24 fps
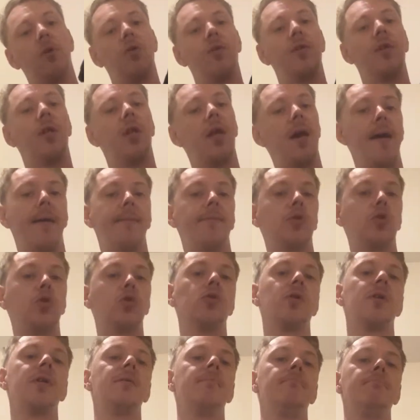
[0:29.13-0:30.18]
on the live
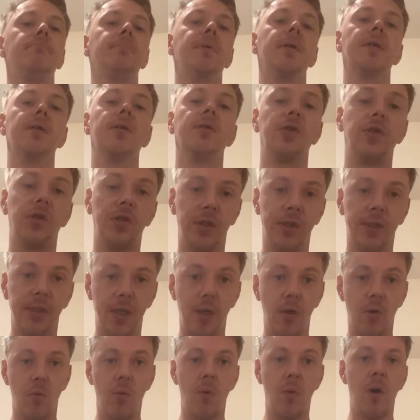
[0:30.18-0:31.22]
stream, but
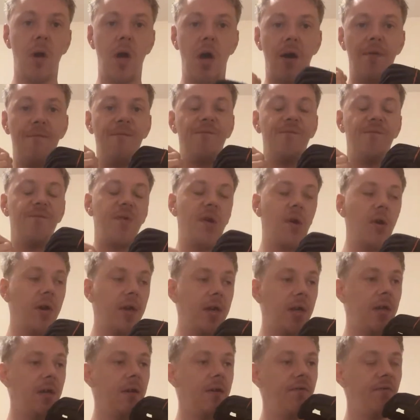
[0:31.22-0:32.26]
still a
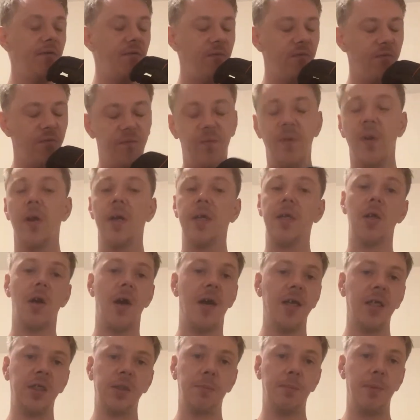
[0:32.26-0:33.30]
very, very
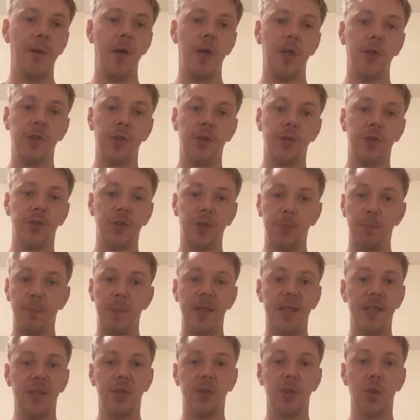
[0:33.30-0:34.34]
nice person to
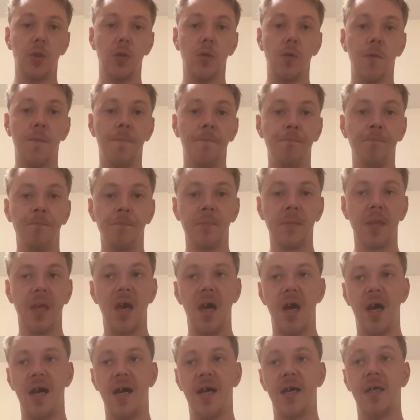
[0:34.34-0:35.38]
speak to
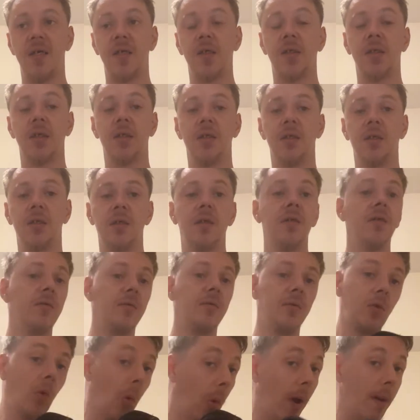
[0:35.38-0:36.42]
and
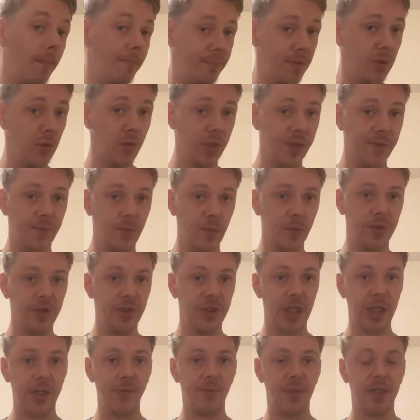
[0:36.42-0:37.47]
quite beautiful to
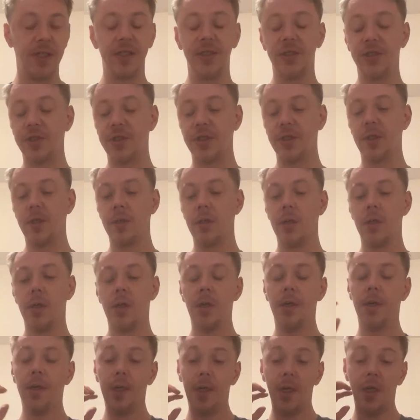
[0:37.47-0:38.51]
say the least.
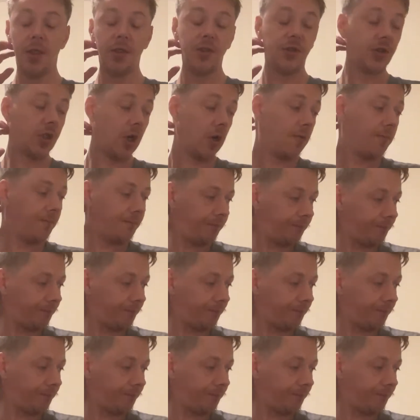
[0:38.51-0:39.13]
So,